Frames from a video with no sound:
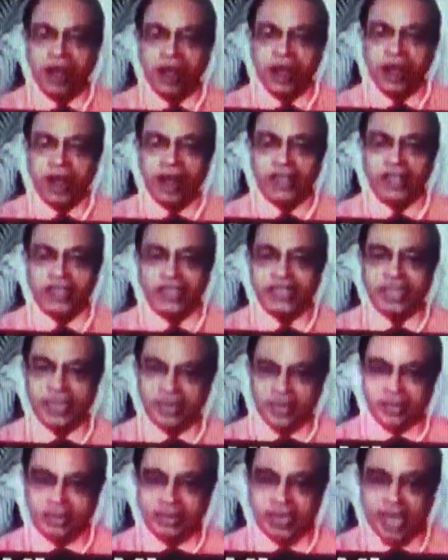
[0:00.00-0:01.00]
under these
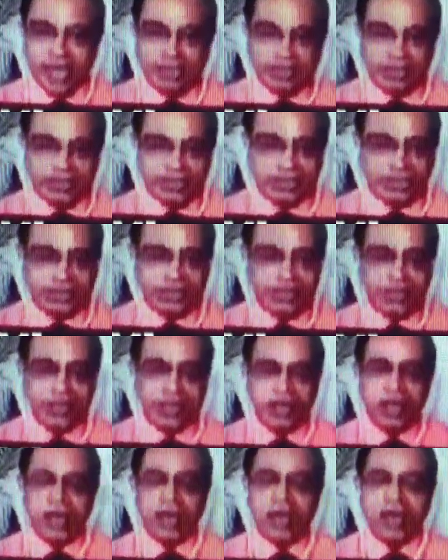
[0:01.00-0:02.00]
circumstances.
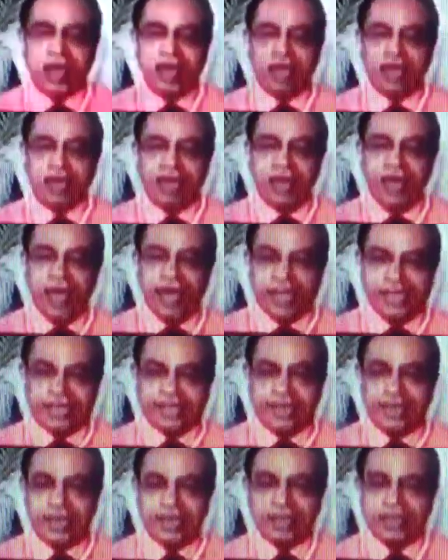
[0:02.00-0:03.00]
The next
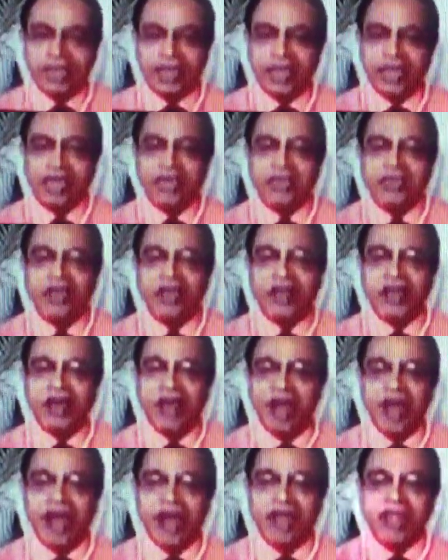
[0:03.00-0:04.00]
thing is
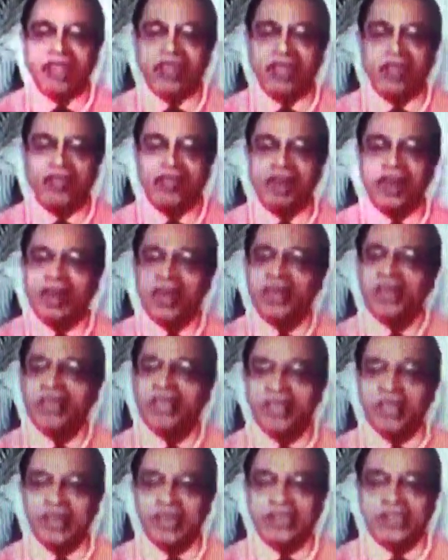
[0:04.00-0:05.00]
regarding the various
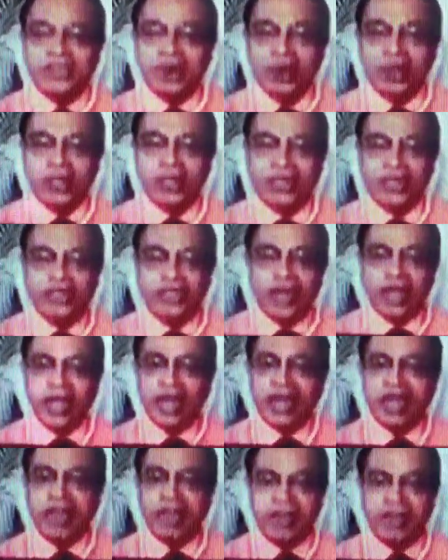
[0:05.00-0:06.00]
other installations
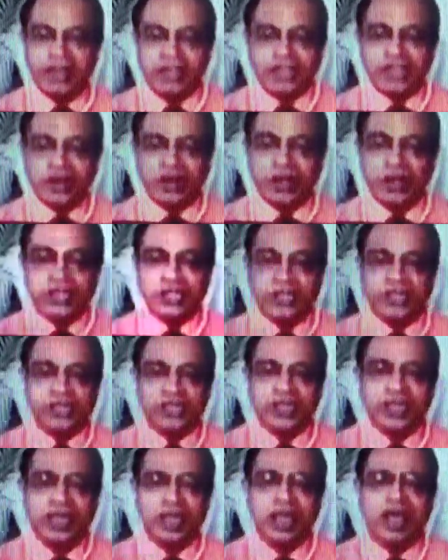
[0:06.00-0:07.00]
like naval installations.
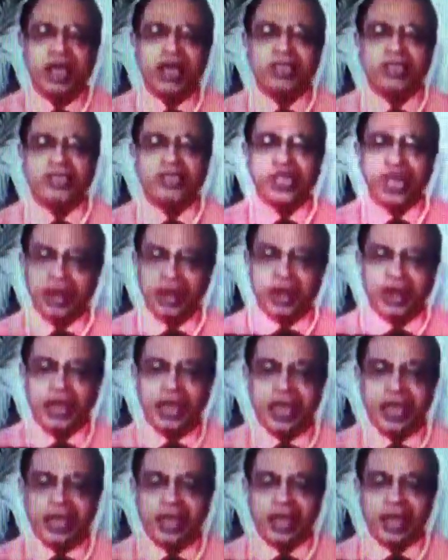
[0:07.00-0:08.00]

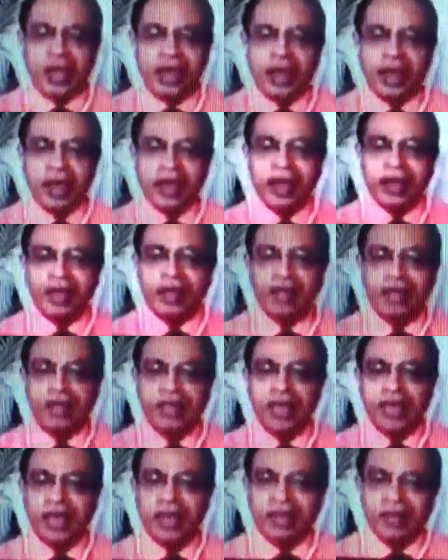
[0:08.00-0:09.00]
Generally,
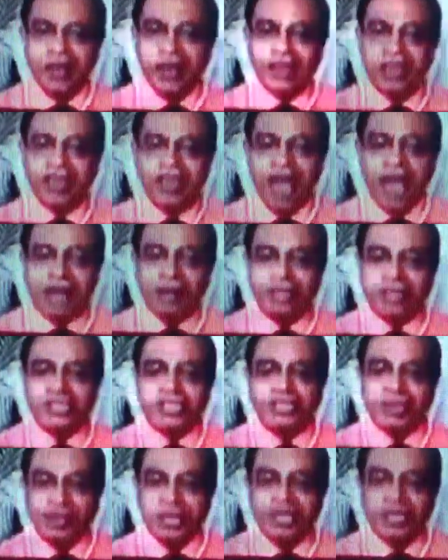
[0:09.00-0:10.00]
naval and the army
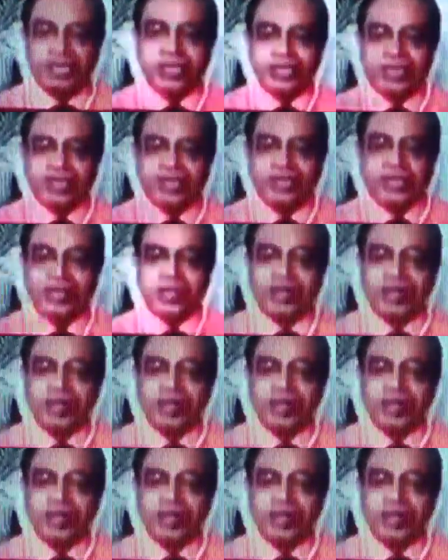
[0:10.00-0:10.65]
installations,